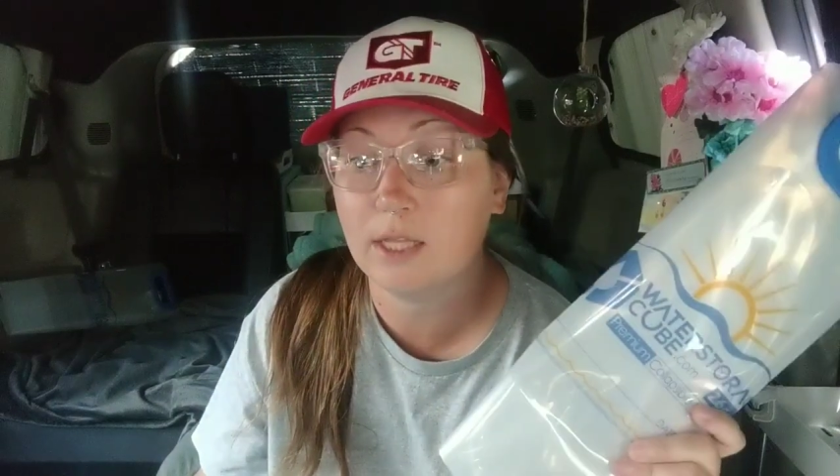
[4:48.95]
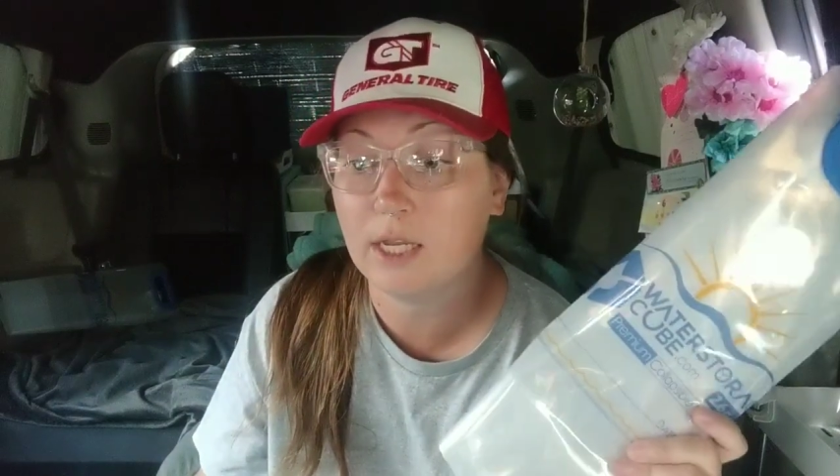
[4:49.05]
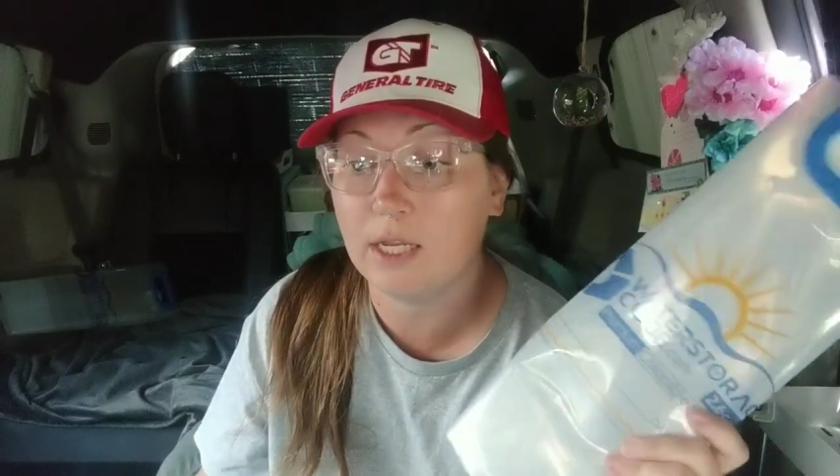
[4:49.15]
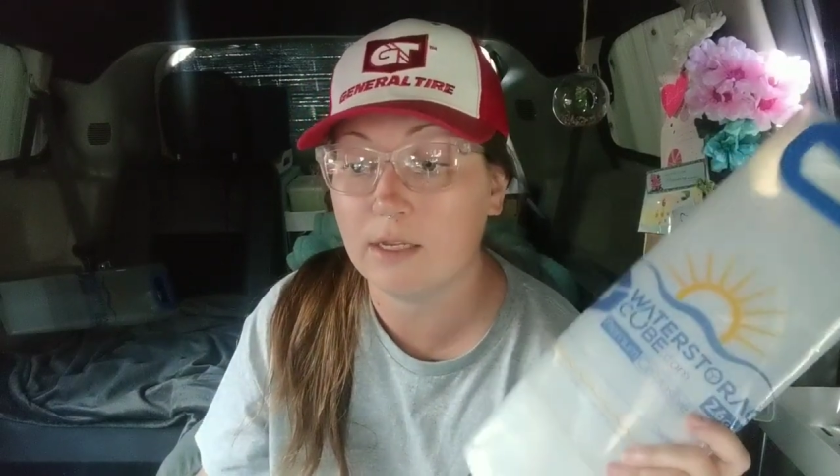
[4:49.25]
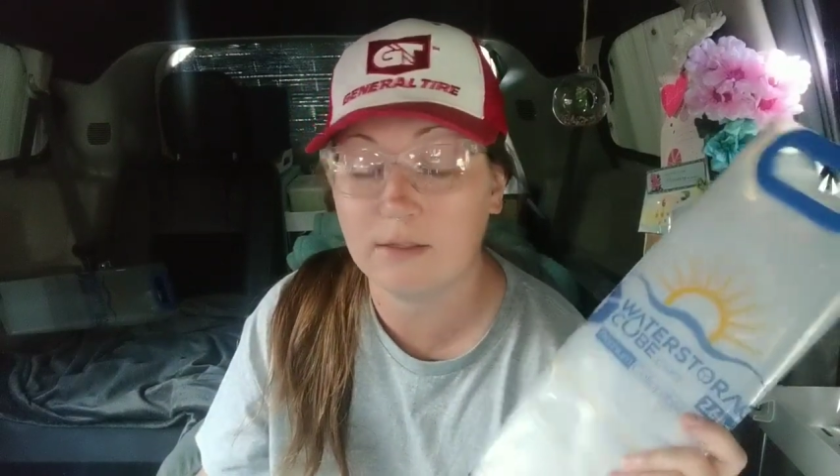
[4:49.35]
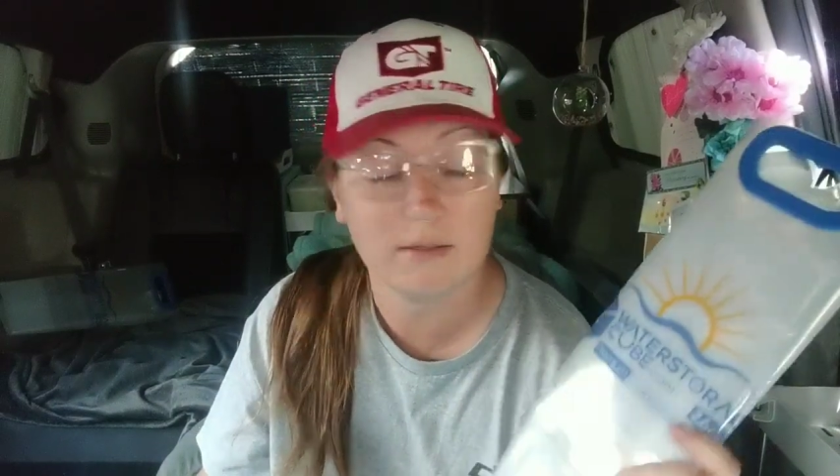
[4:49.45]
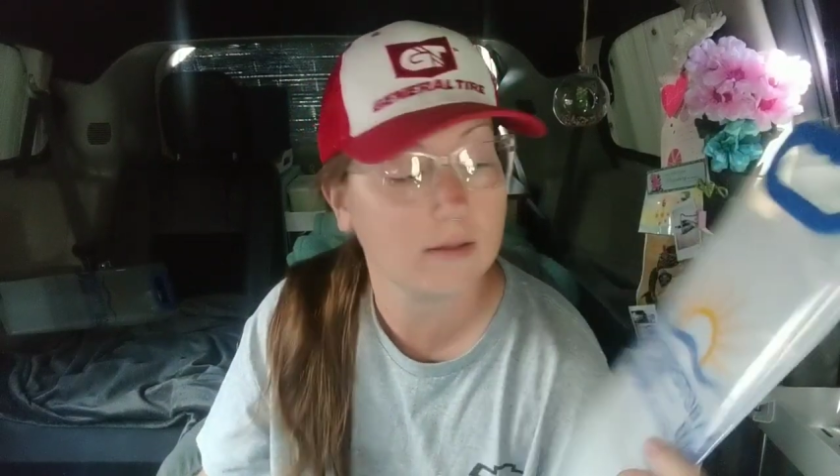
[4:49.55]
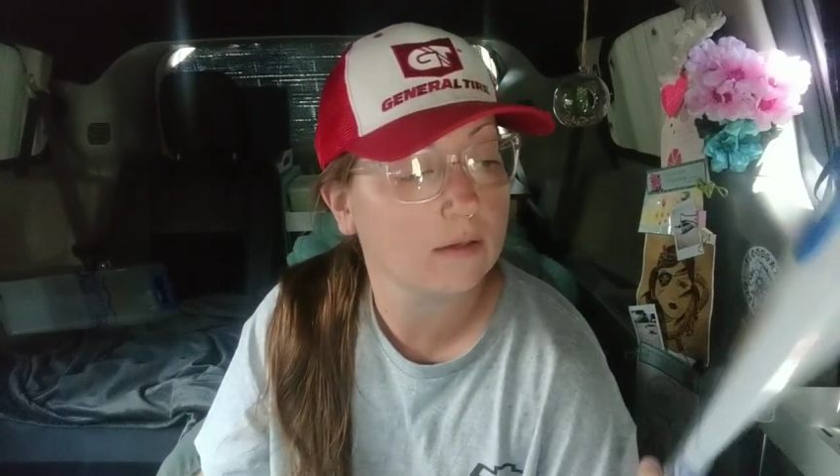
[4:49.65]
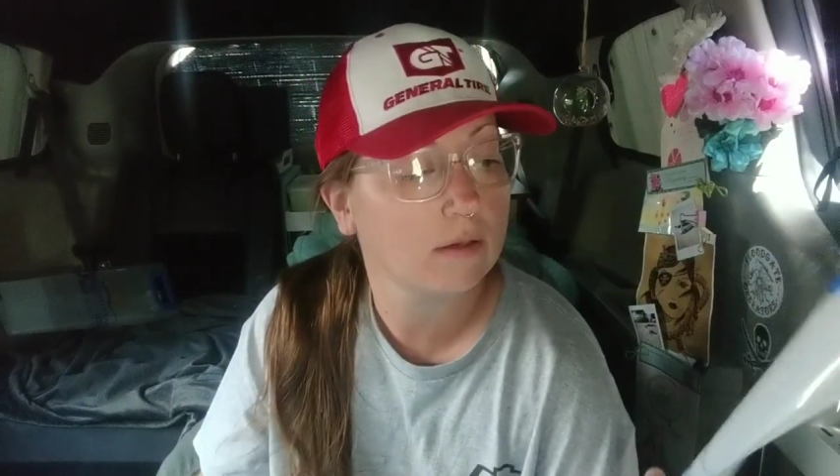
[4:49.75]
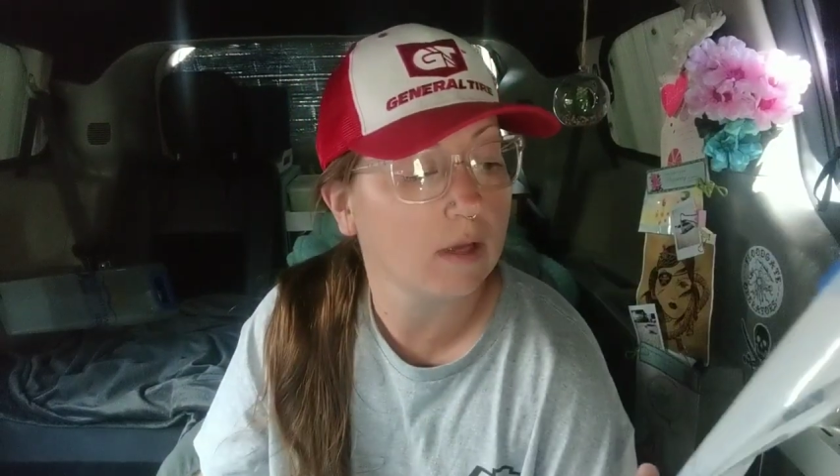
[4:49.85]

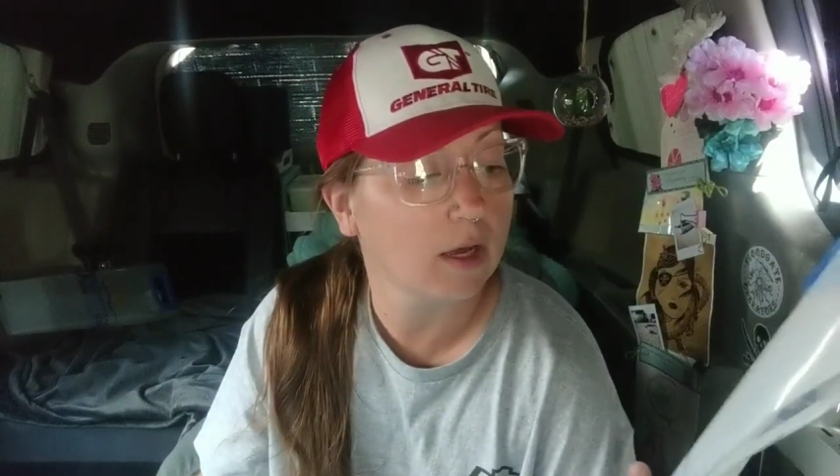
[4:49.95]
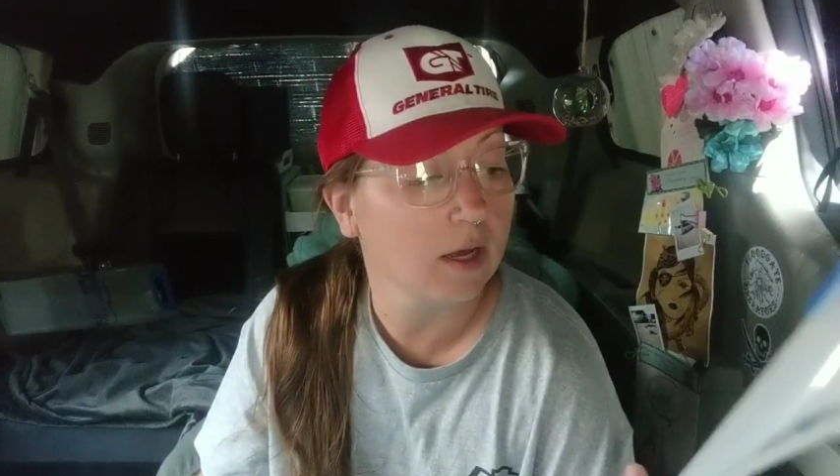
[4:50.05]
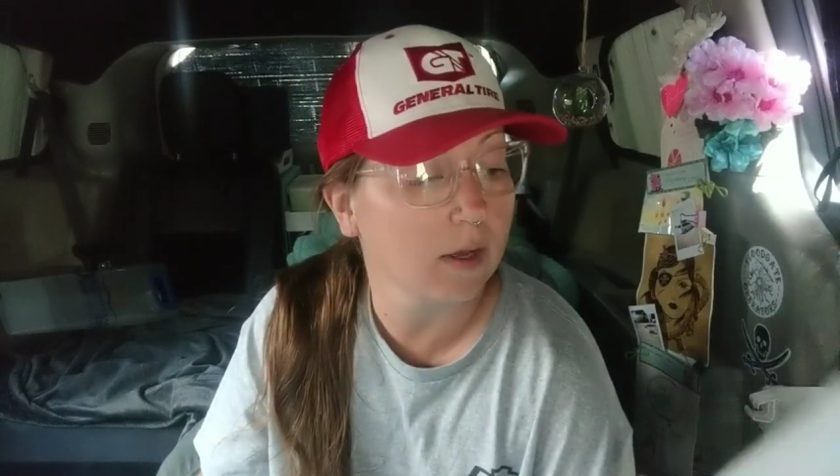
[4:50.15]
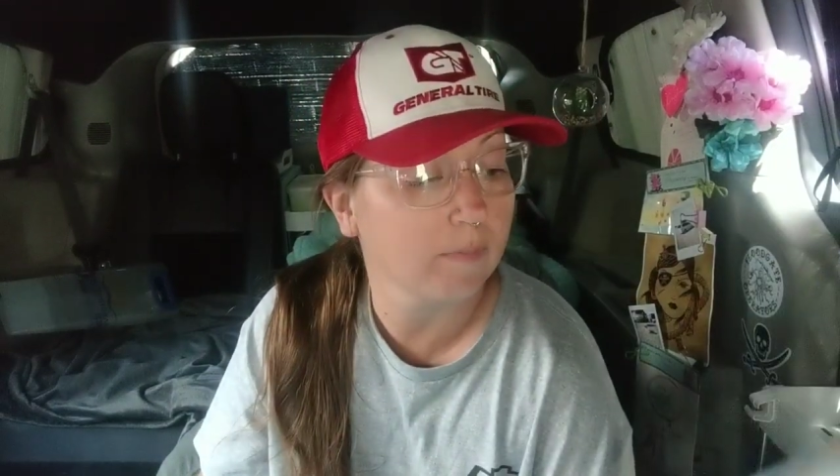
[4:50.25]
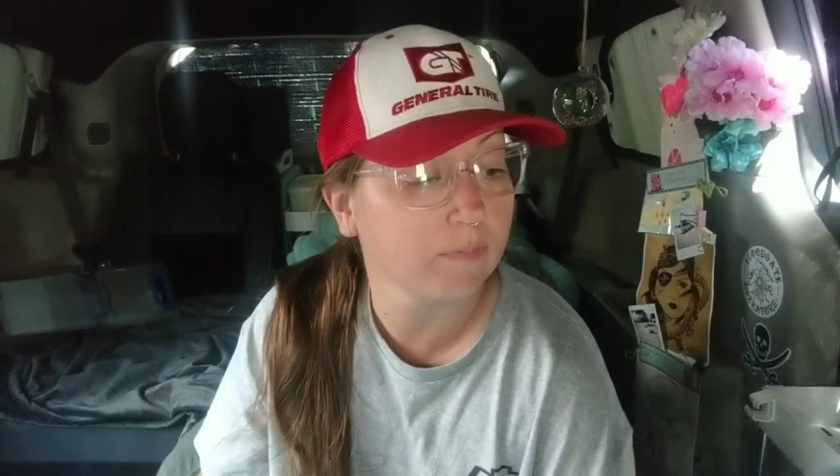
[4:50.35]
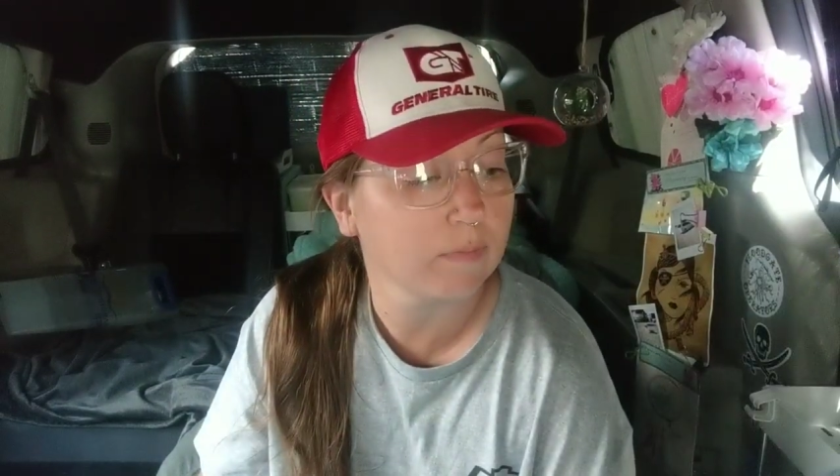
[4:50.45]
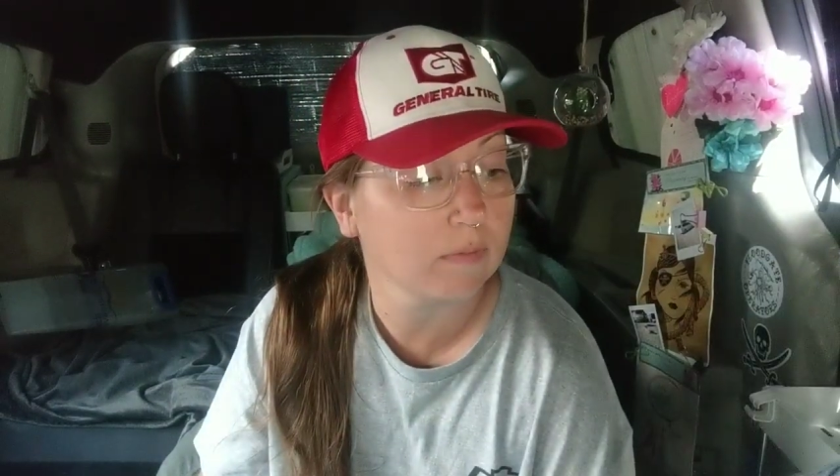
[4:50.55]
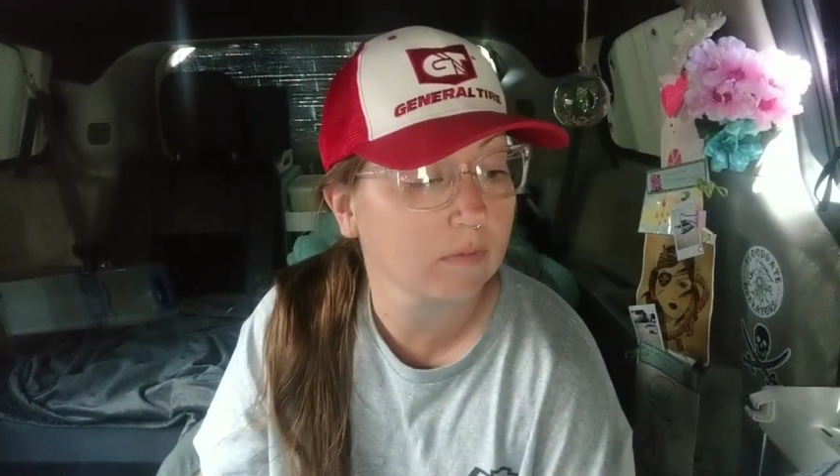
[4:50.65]
these um,